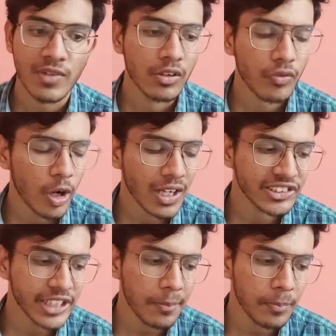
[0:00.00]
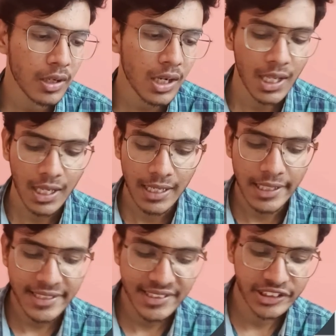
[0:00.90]
For example,
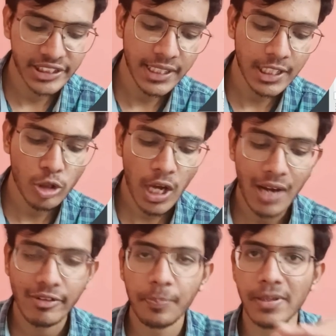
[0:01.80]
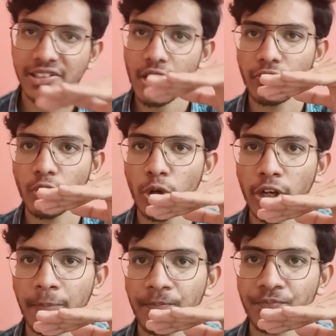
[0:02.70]
let's say that you have a piece of code.
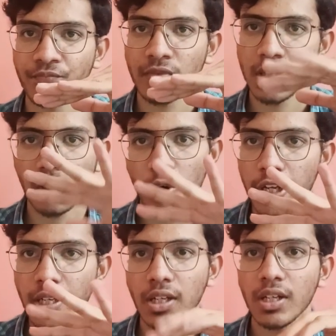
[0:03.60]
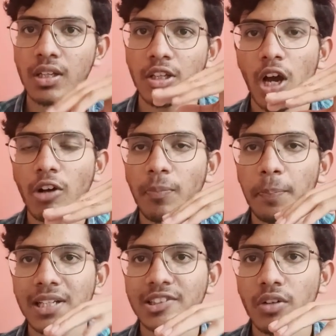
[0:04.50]
Okay, you have a
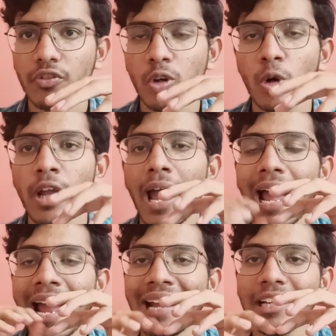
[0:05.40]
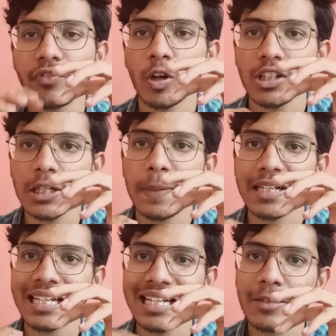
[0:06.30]
piece of code, and for that
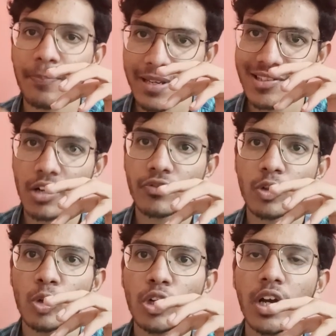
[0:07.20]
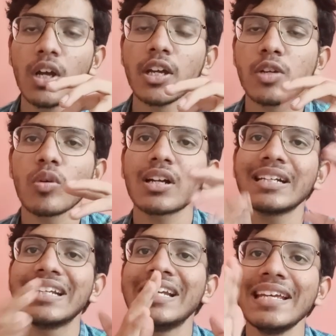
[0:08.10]
particular piece of code you want
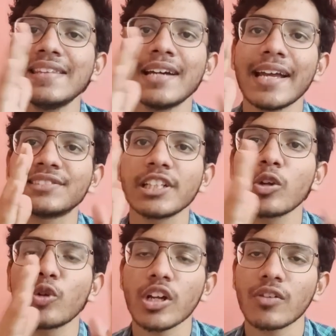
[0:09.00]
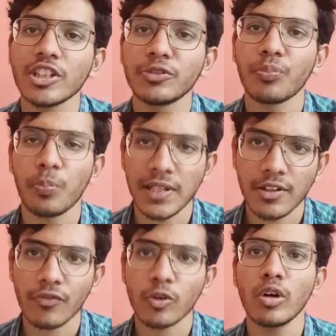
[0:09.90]
to delay the execution of this piece
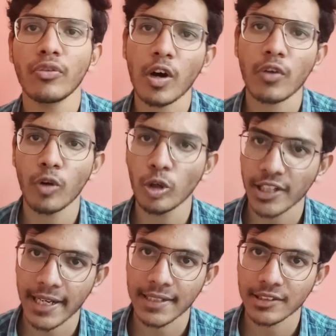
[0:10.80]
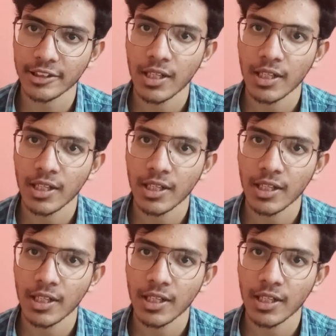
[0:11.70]
of code for 4 seconds.